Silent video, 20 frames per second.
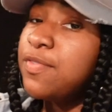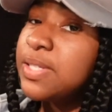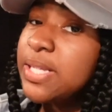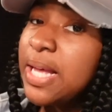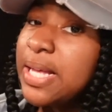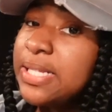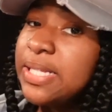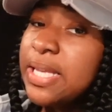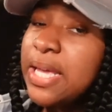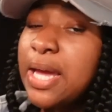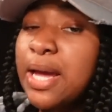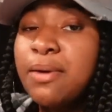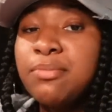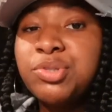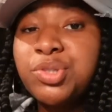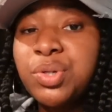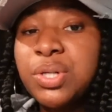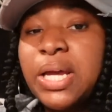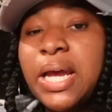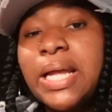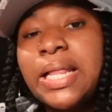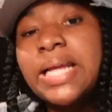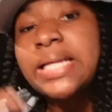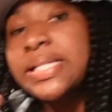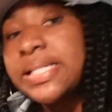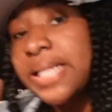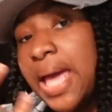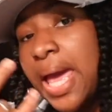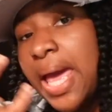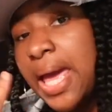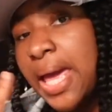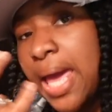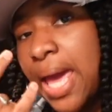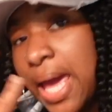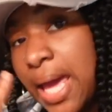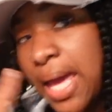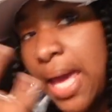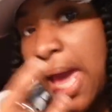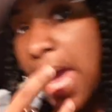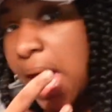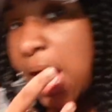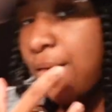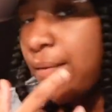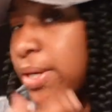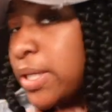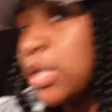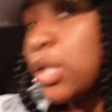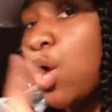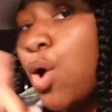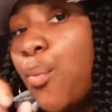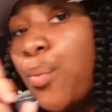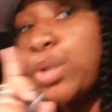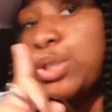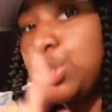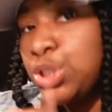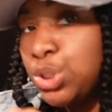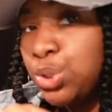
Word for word: Sassy and come join the LS Gang right along with